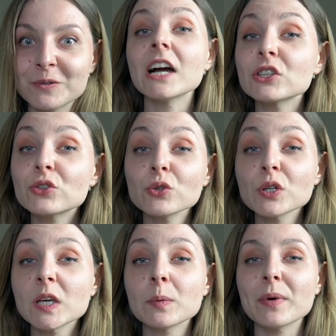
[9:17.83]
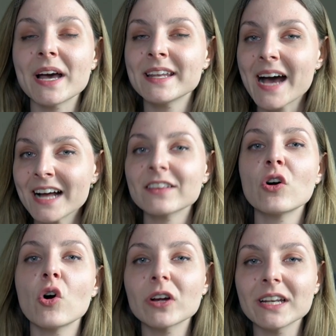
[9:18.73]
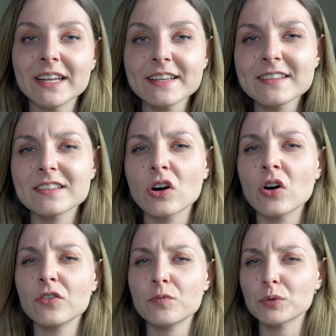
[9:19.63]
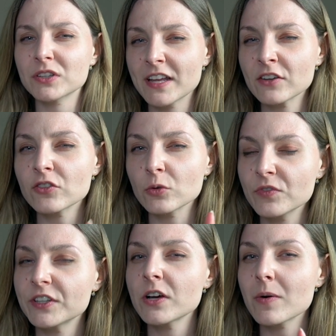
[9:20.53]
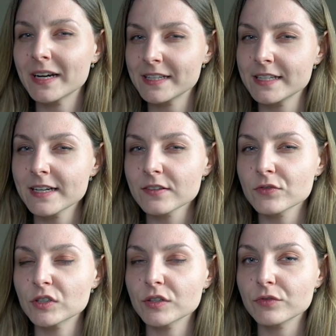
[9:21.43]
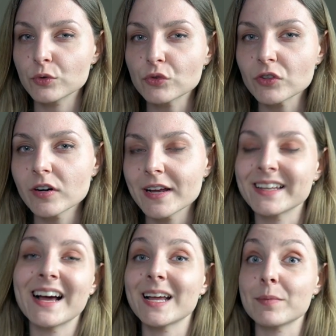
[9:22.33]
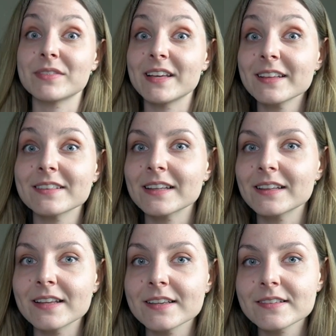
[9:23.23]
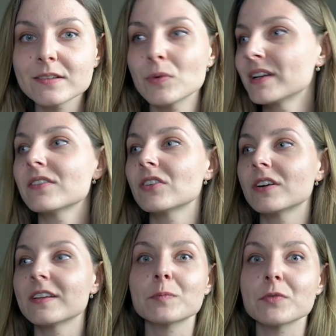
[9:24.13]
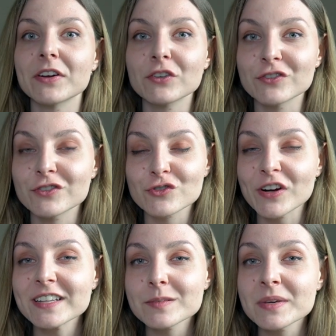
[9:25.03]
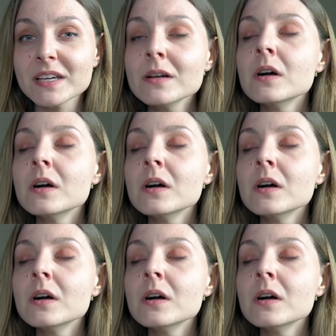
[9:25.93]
I do keep an ad hoc list of potential video ideas for the future, and I update that list whenever inspiration strikes me.